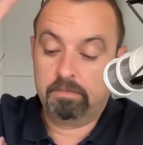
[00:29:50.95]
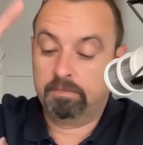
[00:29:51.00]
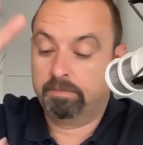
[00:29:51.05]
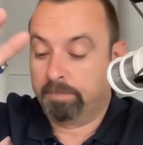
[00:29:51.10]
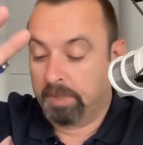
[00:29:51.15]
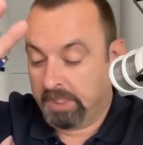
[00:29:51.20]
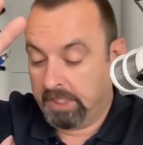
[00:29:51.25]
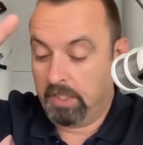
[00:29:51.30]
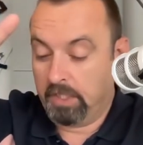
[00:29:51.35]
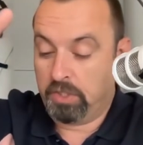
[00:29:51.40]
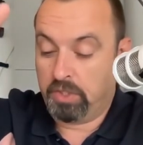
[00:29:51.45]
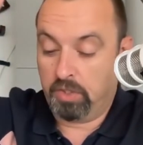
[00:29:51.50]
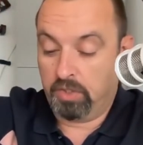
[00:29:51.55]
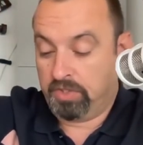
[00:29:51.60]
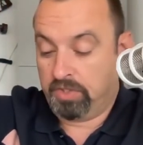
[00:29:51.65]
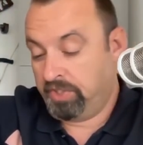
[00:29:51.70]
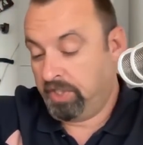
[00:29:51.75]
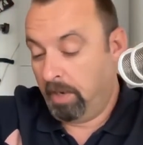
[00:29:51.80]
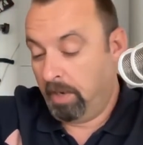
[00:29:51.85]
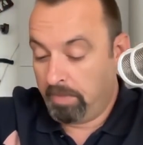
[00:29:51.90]
Potential
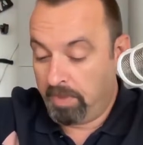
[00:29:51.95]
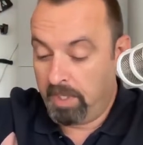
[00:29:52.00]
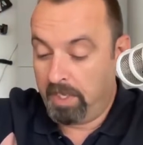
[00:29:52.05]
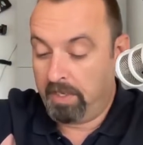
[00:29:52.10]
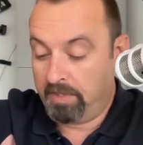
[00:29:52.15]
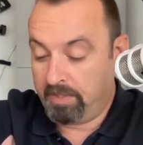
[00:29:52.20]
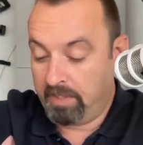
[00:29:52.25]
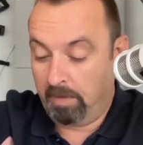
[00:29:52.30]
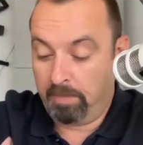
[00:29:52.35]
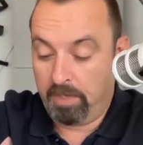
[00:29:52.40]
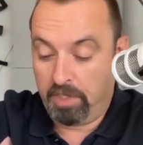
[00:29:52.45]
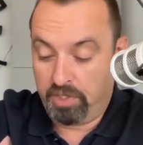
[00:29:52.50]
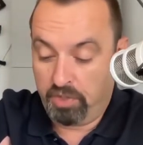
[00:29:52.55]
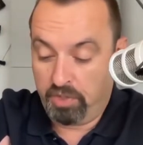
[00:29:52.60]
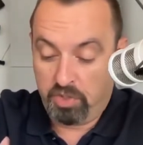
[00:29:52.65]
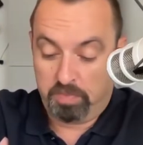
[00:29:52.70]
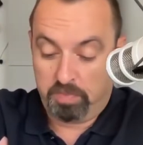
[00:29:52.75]
some issues,